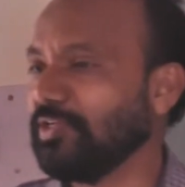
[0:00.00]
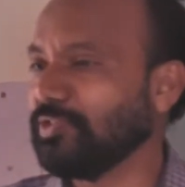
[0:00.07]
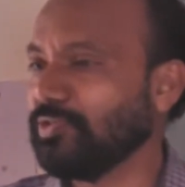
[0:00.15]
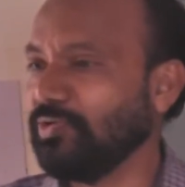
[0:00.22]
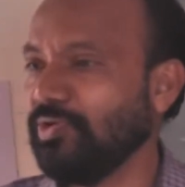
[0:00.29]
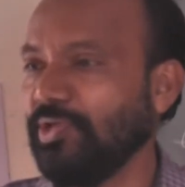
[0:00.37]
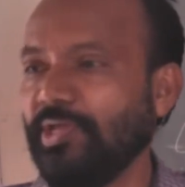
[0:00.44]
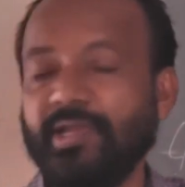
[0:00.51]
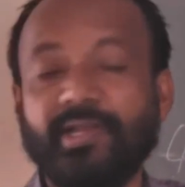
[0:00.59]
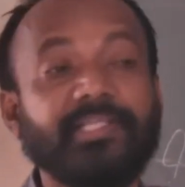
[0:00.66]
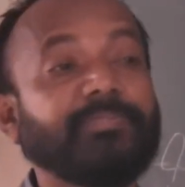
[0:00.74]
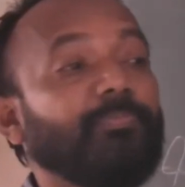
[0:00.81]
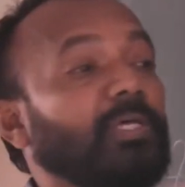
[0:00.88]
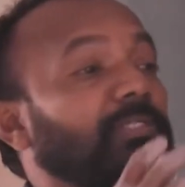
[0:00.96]
also it
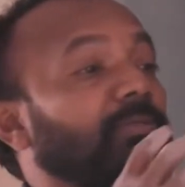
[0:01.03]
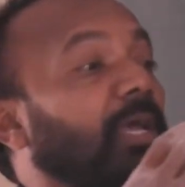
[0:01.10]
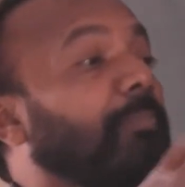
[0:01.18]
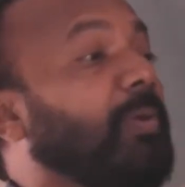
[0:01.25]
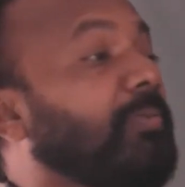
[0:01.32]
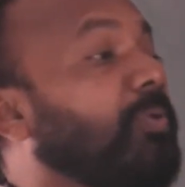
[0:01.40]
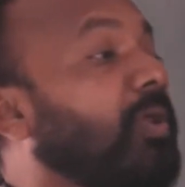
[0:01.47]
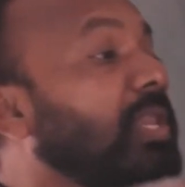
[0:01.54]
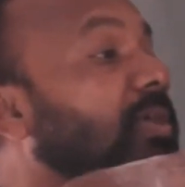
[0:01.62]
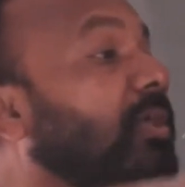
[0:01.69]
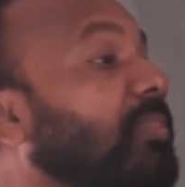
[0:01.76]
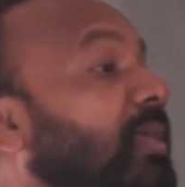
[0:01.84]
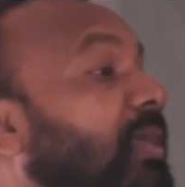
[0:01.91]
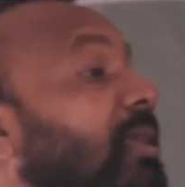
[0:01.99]
is falling uh,
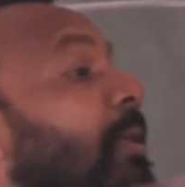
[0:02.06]
on the